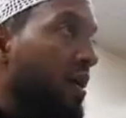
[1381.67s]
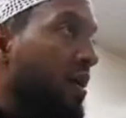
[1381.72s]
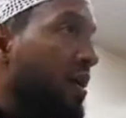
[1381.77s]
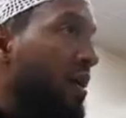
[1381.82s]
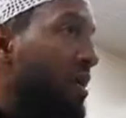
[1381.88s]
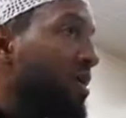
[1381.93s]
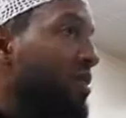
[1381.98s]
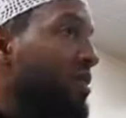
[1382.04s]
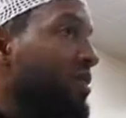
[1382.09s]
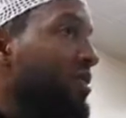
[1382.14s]

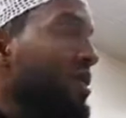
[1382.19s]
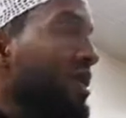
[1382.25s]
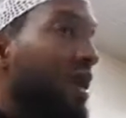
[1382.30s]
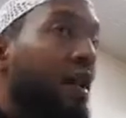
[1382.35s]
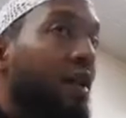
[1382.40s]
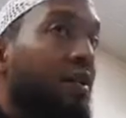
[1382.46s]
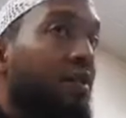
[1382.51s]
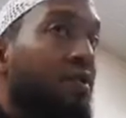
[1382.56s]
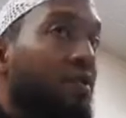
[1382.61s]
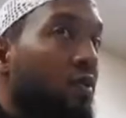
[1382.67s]
He was
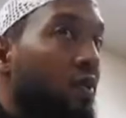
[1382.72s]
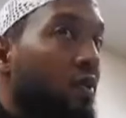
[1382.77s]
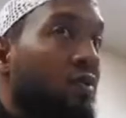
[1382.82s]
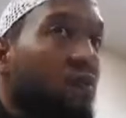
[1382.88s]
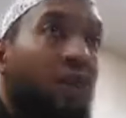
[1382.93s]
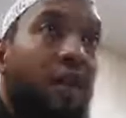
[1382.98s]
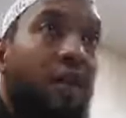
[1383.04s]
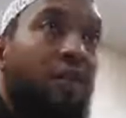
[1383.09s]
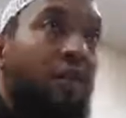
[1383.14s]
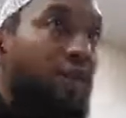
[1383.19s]
young.
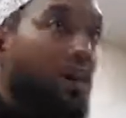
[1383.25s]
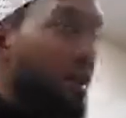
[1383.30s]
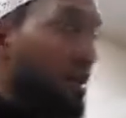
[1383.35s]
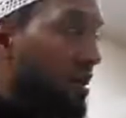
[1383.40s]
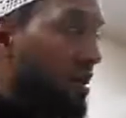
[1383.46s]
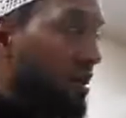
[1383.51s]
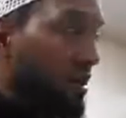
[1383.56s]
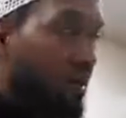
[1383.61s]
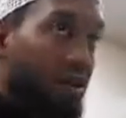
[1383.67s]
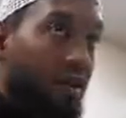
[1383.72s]
45 was
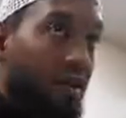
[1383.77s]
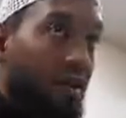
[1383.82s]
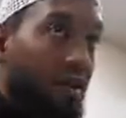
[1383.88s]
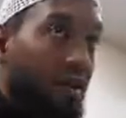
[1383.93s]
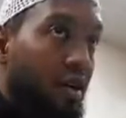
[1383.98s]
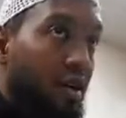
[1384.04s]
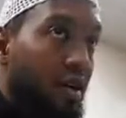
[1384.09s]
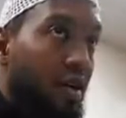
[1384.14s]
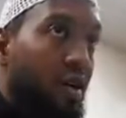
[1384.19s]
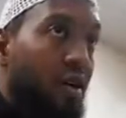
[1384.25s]
young.
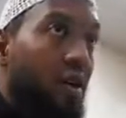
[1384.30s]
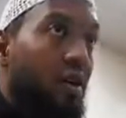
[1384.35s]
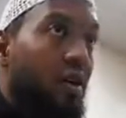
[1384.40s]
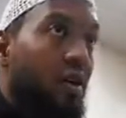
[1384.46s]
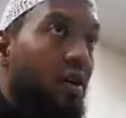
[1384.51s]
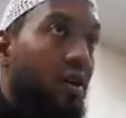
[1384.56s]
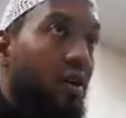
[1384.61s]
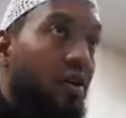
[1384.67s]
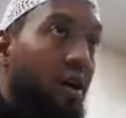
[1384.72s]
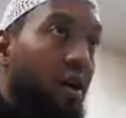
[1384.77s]
There are
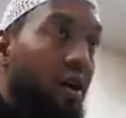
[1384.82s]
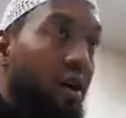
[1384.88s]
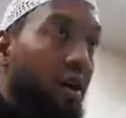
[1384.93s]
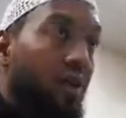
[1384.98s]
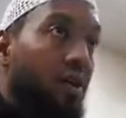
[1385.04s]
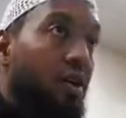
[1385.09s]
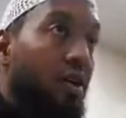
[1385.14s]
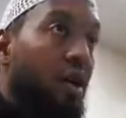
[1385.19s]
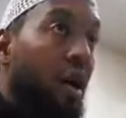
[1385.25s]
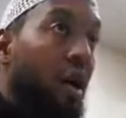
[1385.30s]
other ulama that
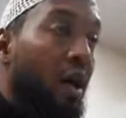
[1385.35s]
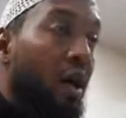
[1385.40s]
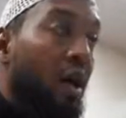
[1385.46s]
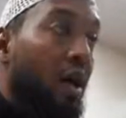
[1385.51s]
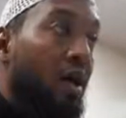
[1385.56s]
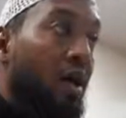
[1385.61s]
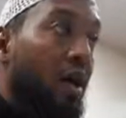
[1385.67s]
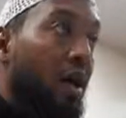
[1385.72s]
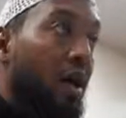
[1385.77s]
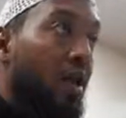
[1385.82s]
were young
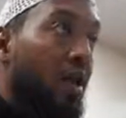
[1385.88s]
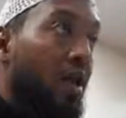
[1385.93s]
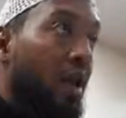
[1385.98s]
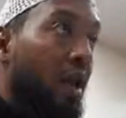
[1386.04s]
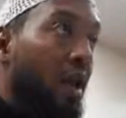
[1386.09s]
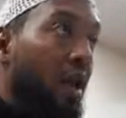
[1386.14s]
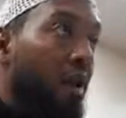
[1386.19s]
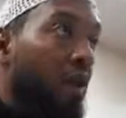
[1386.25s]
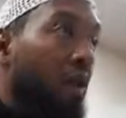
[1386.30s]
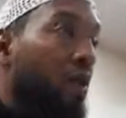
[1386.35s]
like that and
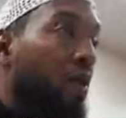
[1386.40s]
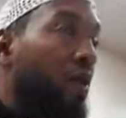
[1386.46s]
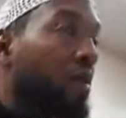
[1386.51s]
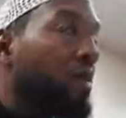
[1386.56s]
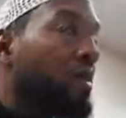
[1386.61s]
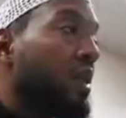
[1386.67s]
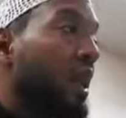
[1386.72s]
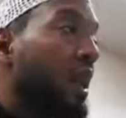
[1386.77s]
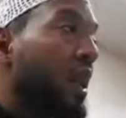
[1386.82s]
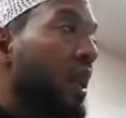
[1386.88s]
that their
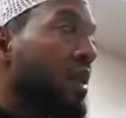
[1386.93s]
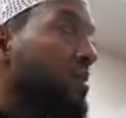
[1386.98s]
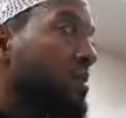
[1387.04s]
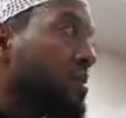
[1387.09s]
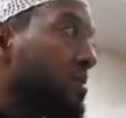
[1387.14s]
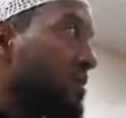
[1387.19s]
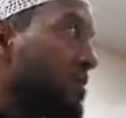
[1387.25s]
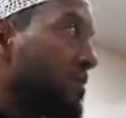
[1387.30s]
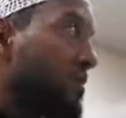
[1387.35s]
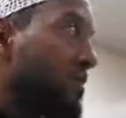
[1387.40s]
works
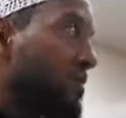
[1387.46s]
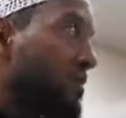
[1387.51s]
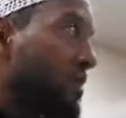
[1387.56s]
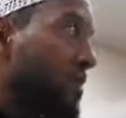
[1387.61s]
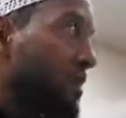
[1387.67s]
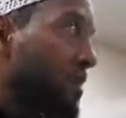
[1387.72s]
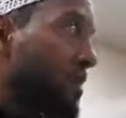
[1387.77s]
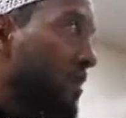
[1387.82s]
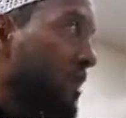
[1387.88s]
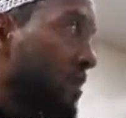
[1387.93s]
last.
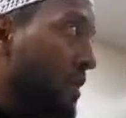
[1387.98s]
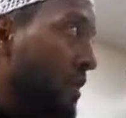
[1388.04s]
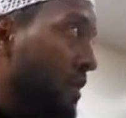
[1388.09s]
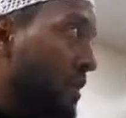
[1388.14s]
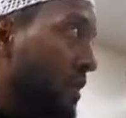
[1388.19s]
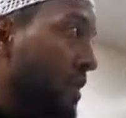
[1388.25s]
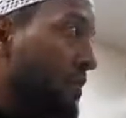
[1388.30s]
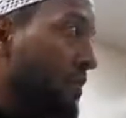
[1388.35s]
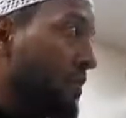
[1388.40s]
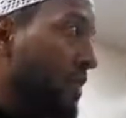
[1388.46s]
Imam
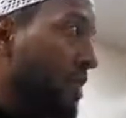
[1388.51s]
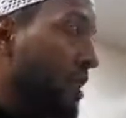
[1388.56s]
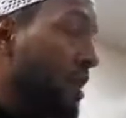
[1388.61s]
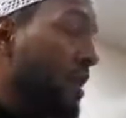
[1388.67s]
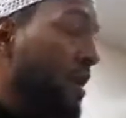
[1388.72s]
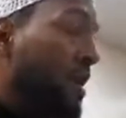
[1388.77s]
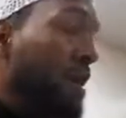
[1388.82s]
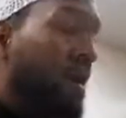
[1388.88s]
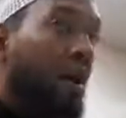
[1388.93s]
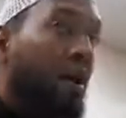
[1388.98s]
Hafiz
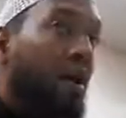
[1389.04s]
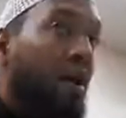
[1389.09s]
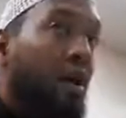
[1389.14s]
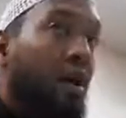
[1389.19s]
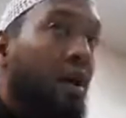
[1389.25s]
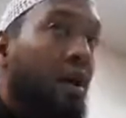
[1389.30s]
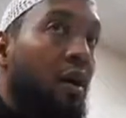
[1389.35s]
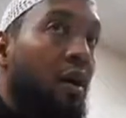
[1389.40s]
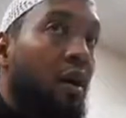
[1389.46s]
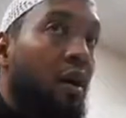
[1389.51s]

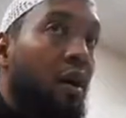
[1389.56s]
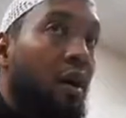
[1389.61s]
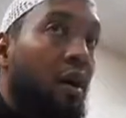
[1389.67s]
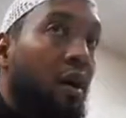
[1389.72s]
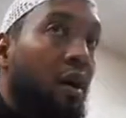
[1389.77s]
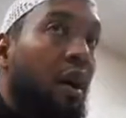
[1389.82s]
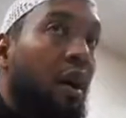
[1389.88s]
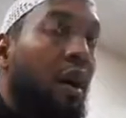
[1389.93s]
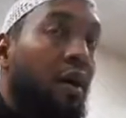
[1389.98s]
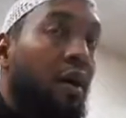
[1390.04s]

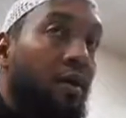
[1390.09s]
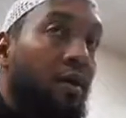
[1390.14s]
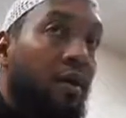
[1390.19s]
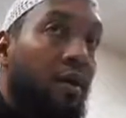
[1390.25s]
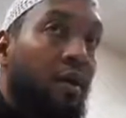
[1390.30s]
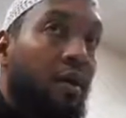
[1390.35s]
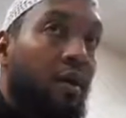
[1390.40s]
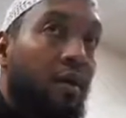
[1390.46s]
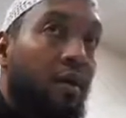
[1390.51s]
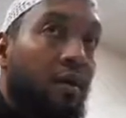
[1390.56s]

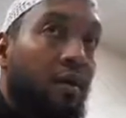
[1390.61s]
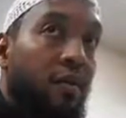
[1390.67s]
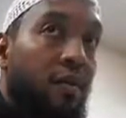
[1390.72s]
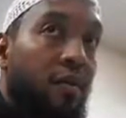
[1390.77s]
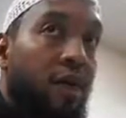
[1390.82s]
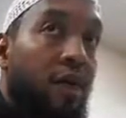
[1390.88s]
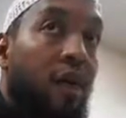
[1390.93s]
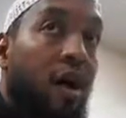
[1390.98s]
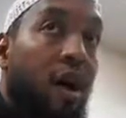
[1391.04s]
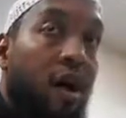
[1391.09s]
al-Hakimi,
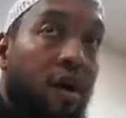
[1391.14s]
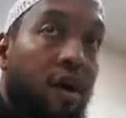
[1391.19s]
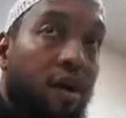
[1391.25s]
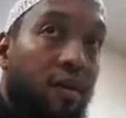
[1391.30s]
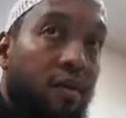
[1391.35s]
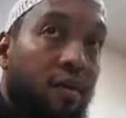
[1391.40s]
young.